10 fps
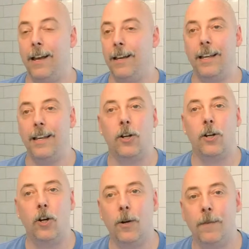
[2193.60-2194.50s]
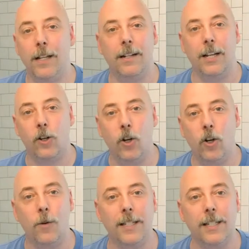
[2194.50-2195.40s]
it could have
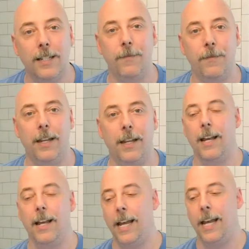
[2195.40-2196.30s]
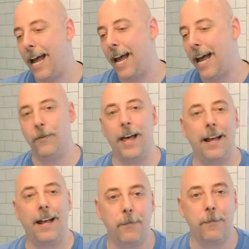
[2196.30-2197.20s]
been something. And now that
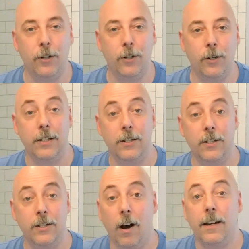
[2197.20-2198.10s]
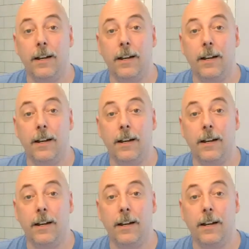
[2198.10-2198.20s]
opportunity is gone.